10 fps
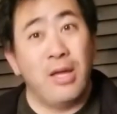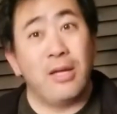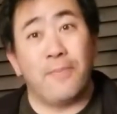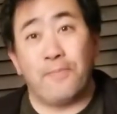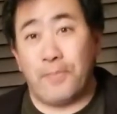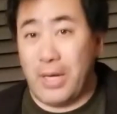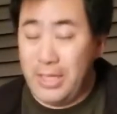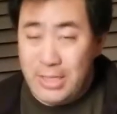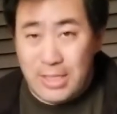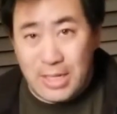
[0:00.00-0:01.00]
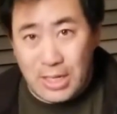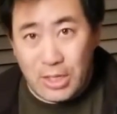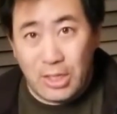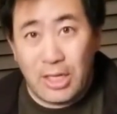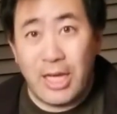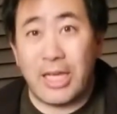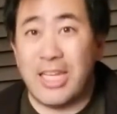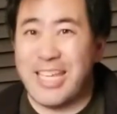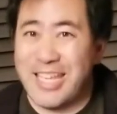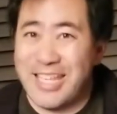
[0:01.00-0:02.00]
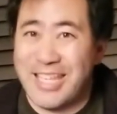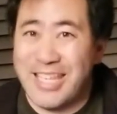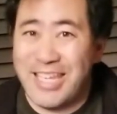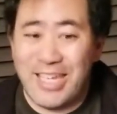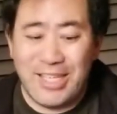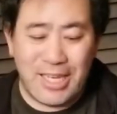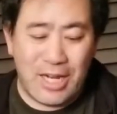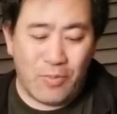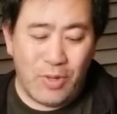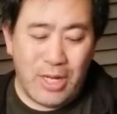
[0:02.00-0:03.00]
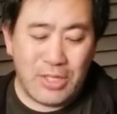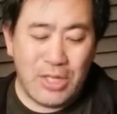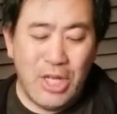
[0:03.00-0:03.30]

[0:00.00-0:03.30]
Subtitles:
Your body's not going to like it. It needs that rest.